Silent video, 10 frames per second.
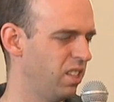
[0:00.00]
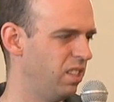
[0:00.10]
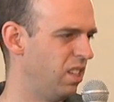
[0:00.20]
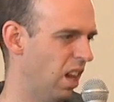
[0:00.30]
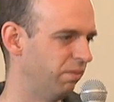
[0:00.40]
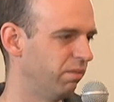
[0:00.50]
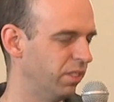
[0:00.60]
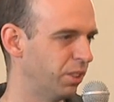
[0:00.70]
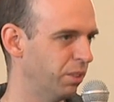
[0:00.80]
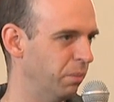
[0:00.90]
Yeah,
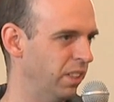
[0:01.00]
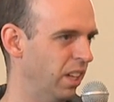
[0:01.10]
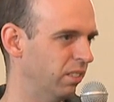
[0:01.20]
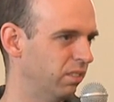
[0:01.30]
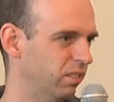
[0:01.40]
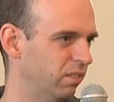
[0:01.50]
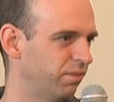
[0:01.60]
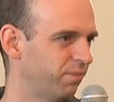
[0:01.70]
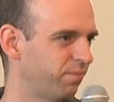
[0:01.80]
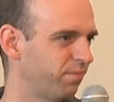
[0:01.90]
it should be. Yeah.
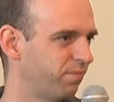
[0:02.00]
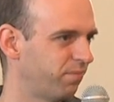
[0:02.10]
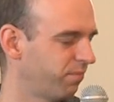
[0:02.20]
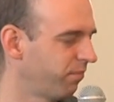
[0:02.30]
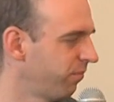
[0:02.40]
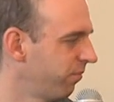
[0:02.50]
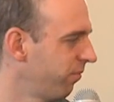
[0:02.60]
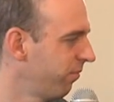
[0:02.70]
Awesome.